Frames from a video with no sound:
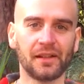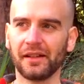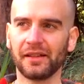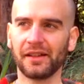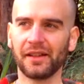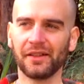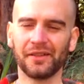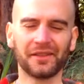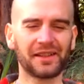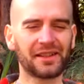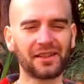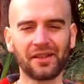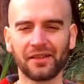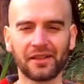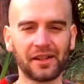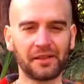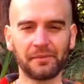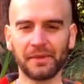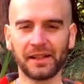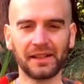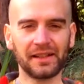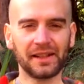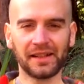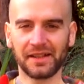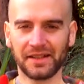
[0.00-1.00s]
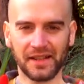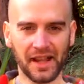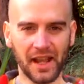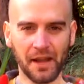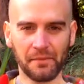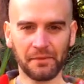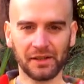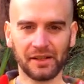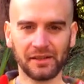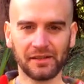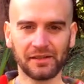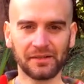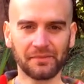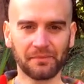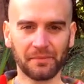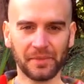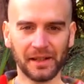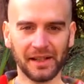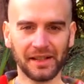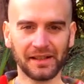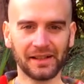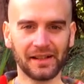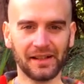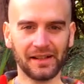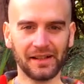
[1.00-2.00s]
You know, there's not going to be an exam on it,
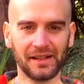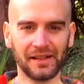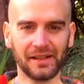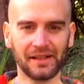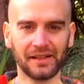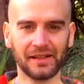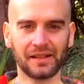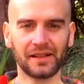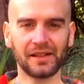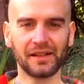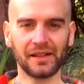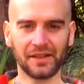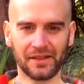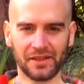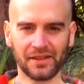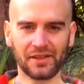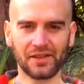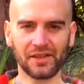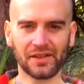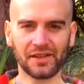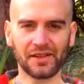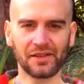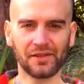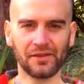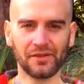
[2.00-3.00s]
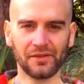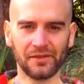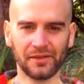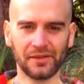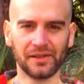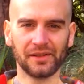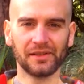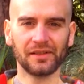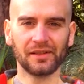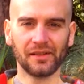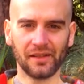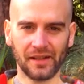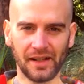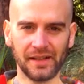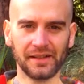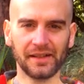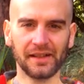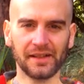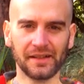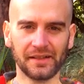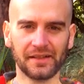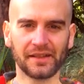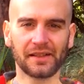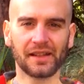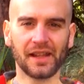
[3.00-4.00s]
but it's just a good
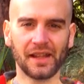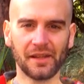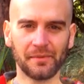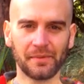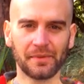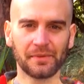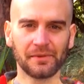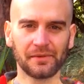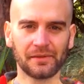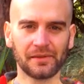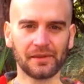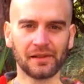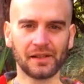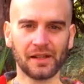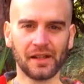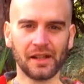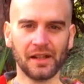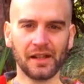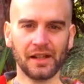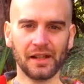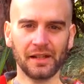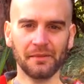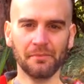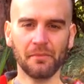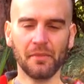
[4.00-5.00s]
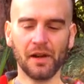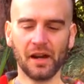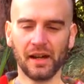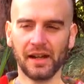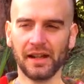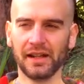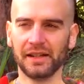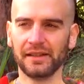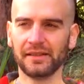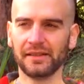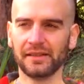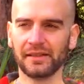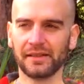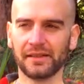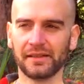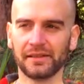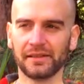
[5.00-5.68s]
idea to keep in mind.